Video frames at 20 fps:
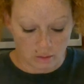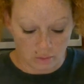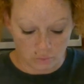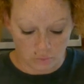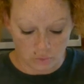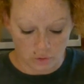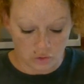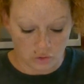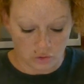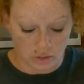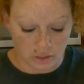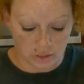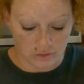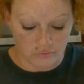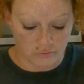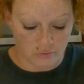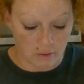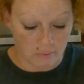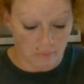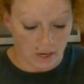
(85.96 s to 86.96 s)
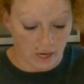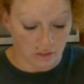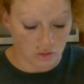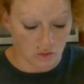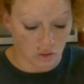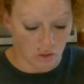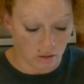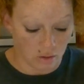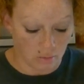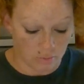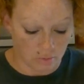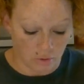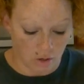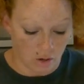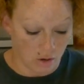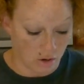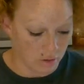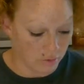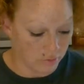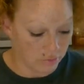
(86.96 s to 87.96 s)
Then we'll transfer it back to our
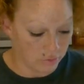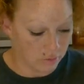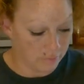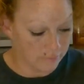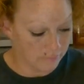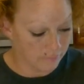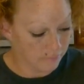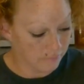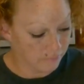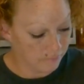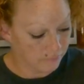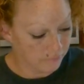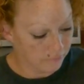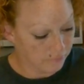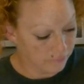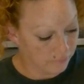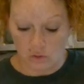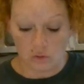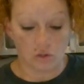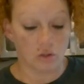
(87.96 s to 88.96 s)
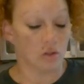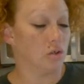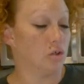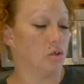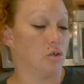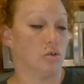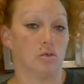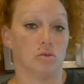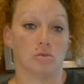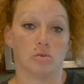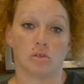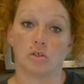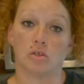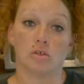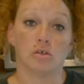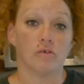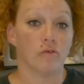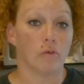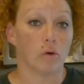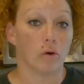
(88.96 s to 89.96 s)
broth. You can use
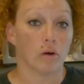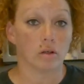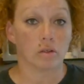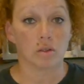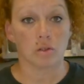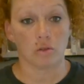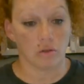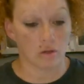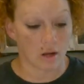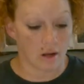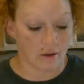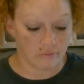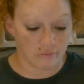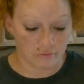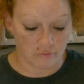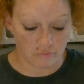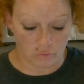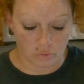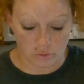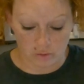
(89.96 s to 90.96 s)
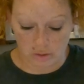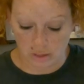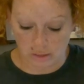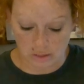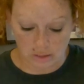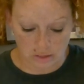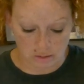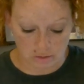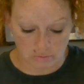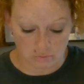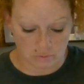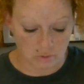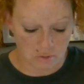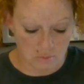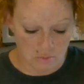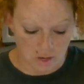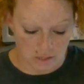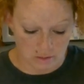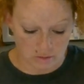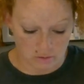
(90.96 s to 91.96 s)
2 forks or a knife and fork, it doesn't really
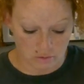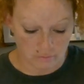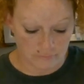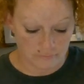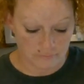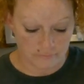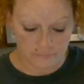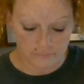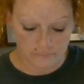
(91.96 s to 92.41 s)
matter.